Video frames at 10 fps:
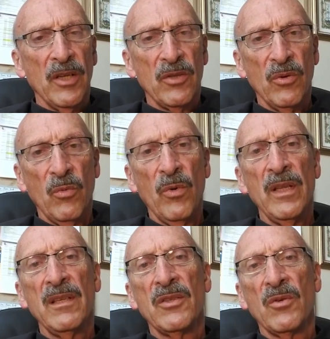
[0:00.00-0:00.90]
to
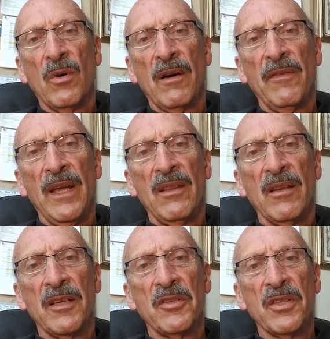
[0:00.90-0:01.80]
witness to our faith,
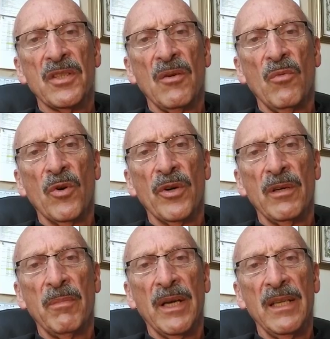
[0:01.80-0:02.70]
not just in
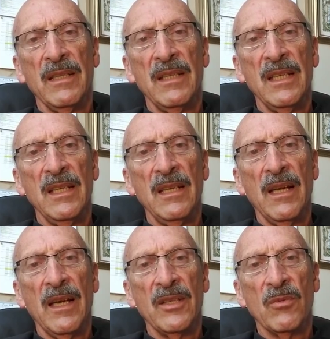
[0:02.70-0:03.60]
word, but in deed
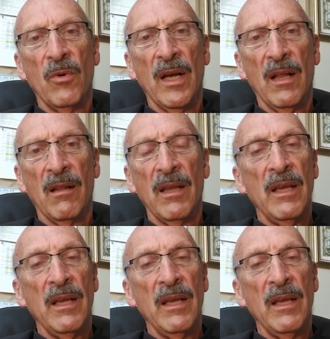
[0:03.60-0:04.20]
as well.